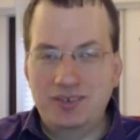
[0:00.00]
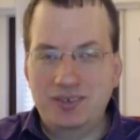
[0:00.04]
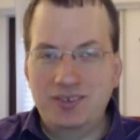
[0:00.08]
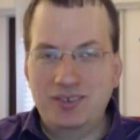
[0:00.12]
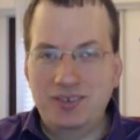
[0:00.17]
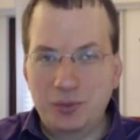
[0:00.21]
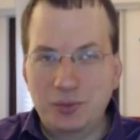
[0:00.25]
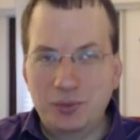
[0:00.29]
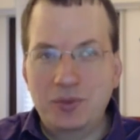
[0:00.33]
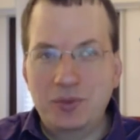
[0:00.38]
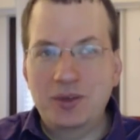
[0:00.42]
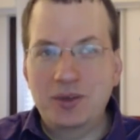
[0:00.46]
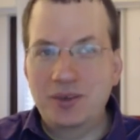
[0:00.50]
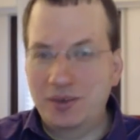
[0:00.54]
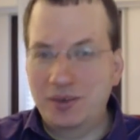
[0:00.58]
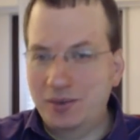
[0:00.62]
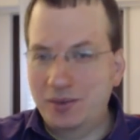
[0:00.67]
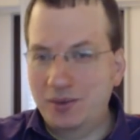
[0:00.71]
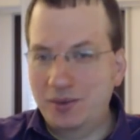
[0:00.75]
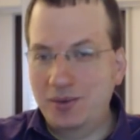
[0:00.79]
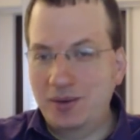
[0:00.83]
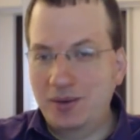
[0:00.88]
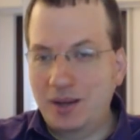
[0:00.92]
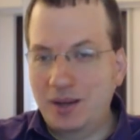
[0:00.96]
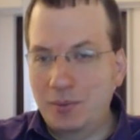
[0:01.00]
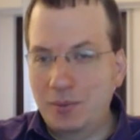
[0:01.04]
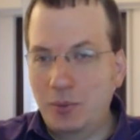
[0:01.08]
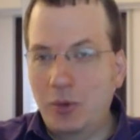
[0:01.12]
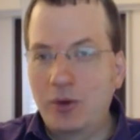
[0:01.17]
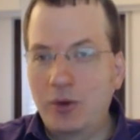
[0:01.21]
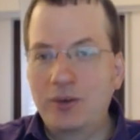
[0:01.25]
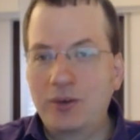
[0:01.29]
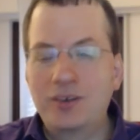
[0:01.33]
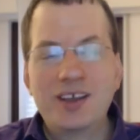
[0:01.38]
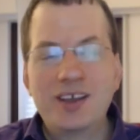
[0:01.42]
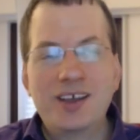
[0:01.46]
A
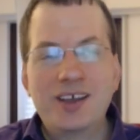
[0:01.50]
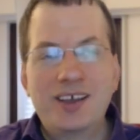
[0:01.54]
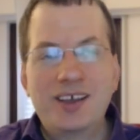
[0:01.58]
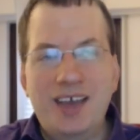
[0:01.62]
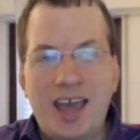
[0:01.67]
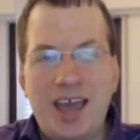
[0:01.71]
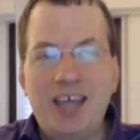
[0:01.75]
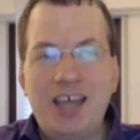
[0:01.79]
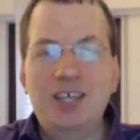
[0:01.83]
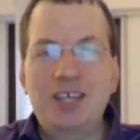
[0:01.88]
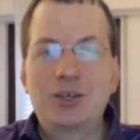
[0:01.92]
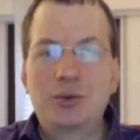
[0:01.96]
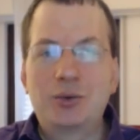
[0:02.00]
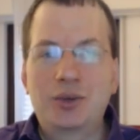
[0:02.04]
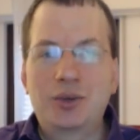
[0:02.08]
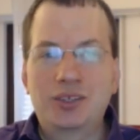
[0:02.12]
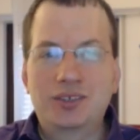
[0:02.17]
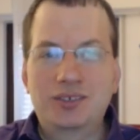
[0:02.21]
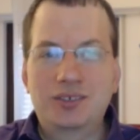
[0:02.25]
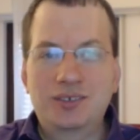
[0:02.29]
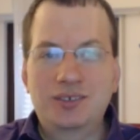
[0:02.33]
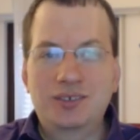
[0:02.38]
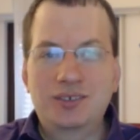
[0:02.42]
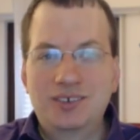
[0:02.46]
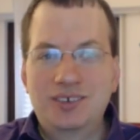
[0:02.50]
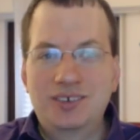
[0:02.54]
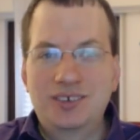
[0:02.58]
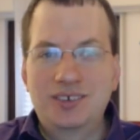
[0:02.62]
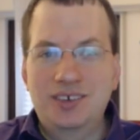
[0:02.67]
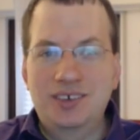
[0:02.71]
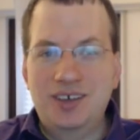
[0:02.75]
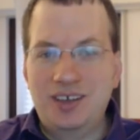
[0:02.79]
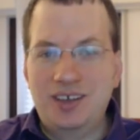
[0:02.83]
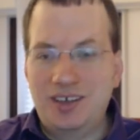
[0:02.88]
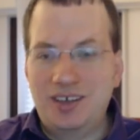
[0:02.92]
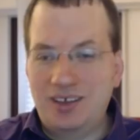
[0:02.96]
more accurate
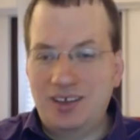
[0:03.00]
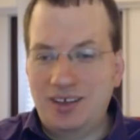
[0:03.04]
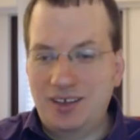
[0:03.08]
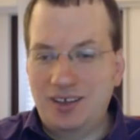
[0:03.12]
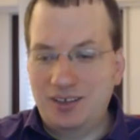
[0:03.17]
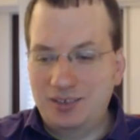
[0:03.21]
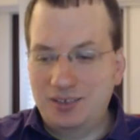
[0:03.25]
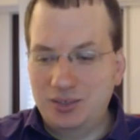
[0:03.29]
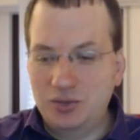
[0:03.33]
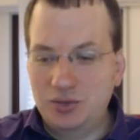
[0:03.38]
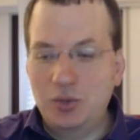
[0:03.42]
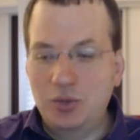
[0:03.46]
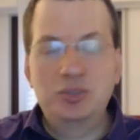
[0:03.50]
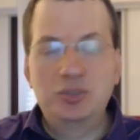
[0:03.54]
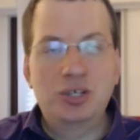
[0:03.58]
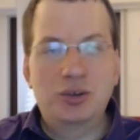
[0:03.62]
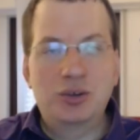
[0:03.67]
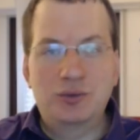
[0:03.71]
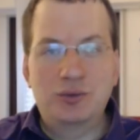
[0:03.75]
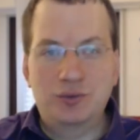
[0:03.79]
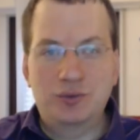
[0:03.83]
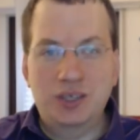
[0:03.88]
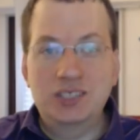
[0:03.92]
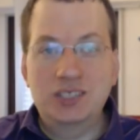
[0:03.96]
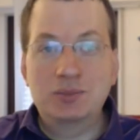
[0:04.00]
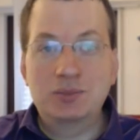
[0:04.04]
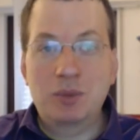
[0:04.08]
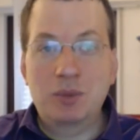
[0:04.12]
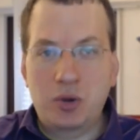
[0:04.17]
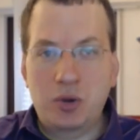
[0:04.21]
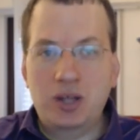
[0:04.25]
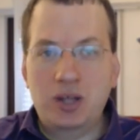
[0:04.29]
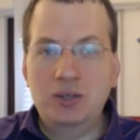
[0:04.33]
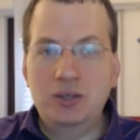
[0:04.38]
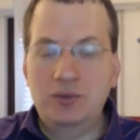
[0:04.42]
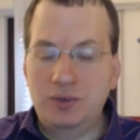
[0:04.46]
description of this
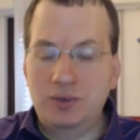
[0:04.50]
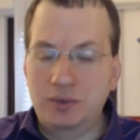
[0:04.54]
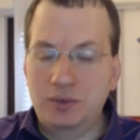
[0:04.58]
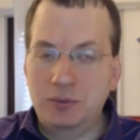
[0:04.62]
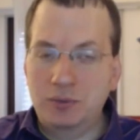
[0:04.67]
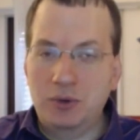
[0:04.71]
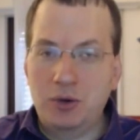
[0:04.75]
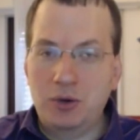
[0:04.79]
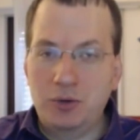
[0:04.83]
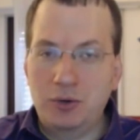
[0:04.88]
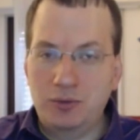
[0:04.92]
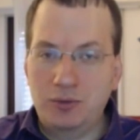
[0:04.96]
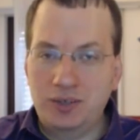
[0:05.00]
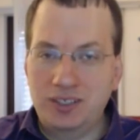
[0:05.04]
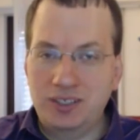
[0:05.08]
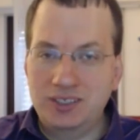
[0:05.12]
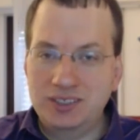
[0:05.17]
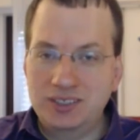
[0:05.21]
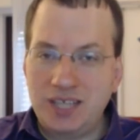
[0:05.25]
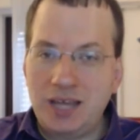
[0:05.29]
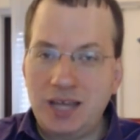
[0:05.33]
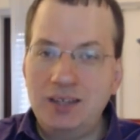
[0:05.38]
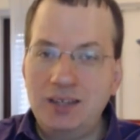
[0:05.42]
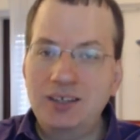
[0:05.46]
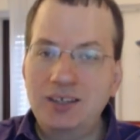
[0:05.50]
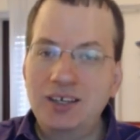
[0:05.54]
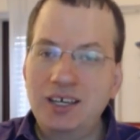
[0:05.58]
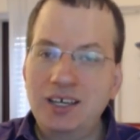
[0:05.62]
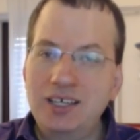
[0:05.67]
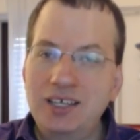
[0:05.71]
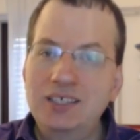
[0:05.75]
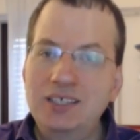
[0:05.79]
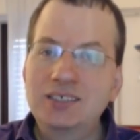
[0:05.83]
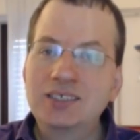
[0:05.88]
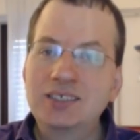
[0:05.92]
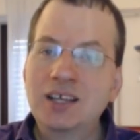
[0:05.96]
Memorandum of Understanding
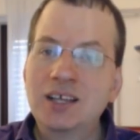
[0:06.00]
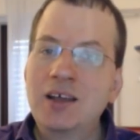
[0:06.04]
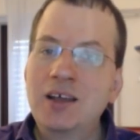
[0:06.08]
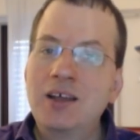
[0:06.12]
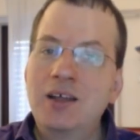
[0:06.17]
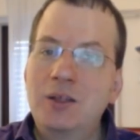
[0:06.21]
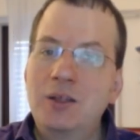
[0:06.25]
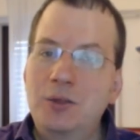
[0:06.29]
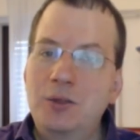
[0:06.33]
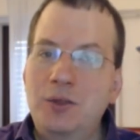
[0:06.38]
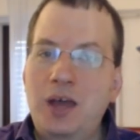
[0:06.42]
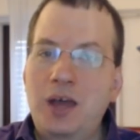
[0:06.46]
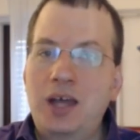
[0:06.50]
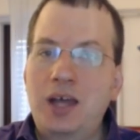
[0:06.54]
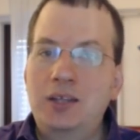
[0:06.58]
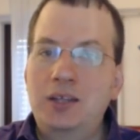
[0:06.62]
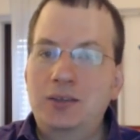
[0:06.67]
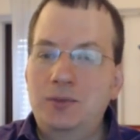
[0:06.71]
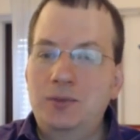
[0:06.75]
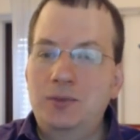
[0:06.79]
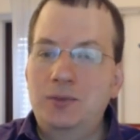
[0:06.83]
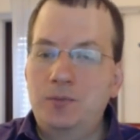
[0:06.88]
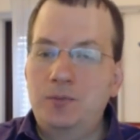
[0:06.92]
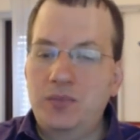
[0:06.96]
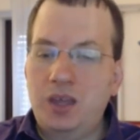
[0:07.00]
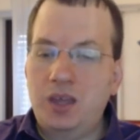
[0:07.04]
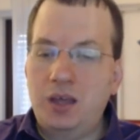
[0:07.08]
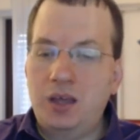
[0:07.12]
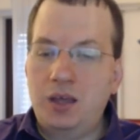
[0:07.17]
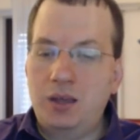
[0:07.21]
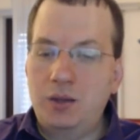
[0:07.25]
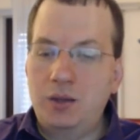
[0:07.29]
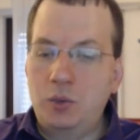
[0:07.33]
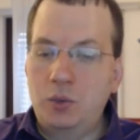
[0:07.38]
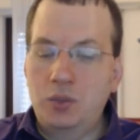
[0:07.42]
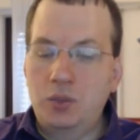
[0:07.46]
is that
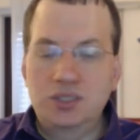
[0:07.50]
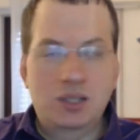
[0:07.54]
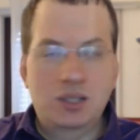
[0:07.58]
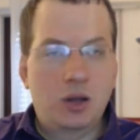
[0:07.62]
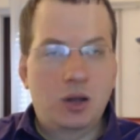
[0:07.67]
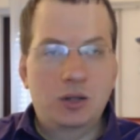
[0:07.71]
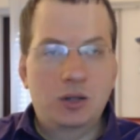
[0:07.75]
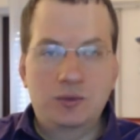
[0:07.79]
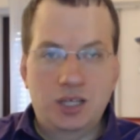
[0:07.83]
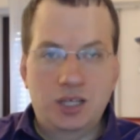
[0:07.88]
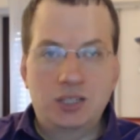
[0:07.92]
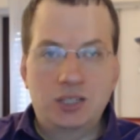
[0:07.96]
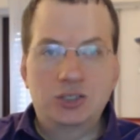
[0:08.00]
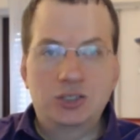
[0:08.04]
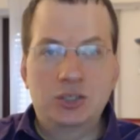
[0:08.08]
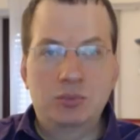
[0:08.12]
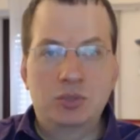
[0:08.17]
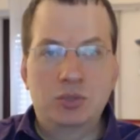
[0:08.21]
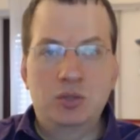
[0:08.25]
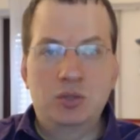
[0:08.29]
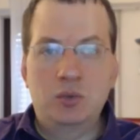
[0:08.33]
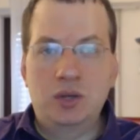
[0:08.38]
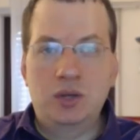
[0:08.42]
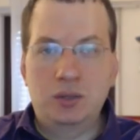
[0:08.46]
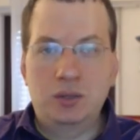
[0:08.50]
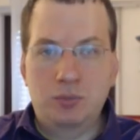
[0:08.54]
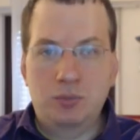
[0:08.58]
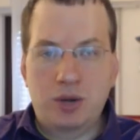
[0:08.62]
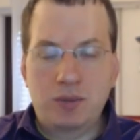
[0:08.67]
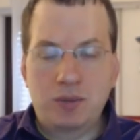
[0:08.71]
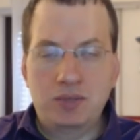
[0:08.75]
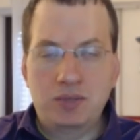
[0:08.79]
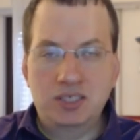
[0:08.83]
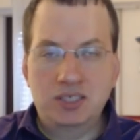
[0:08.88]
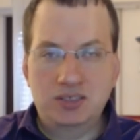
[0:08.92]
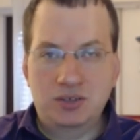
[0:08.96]
there was a lot of tension between
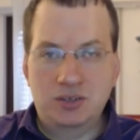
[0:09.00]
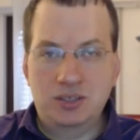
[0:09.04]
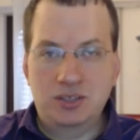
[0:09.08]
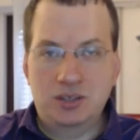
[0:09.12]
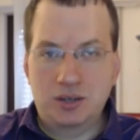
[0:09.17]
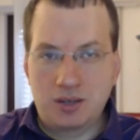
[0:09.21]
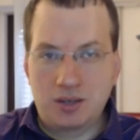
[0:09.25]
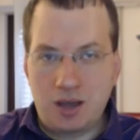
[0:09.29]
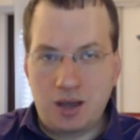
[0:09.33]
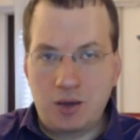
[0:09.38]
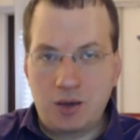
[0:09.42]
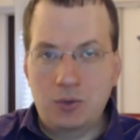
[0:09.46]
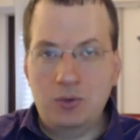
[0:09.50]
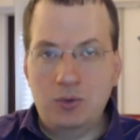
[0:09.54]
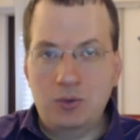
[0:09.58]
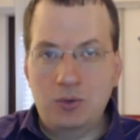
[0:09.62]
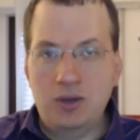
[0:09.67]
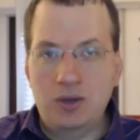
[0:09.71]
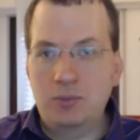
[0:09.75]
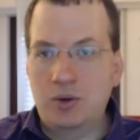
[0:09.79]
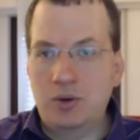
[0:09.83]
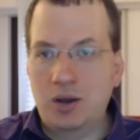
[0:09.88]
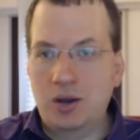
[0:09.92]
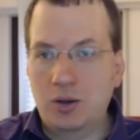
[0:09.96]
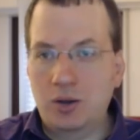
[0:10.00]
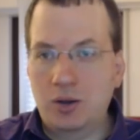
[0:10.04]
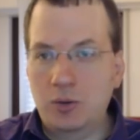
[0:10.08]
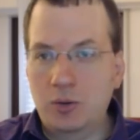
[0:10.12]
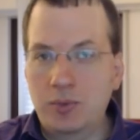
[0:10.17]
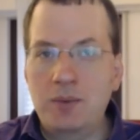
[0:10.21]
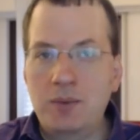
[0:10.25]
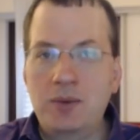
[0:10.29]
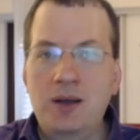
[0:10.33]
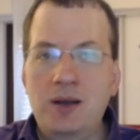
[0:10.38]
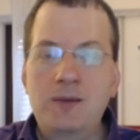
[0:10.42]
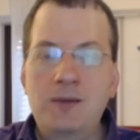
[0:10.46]
Prime Minister Netanyahu and Barack
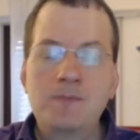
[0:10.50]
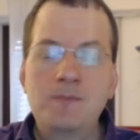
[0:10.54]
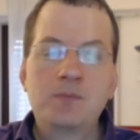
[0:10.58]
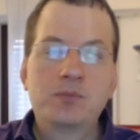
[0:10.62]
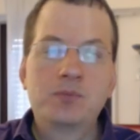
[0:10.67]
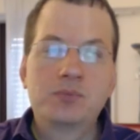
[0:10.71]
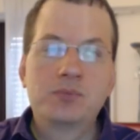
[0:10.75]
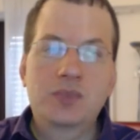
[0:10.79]
Obama,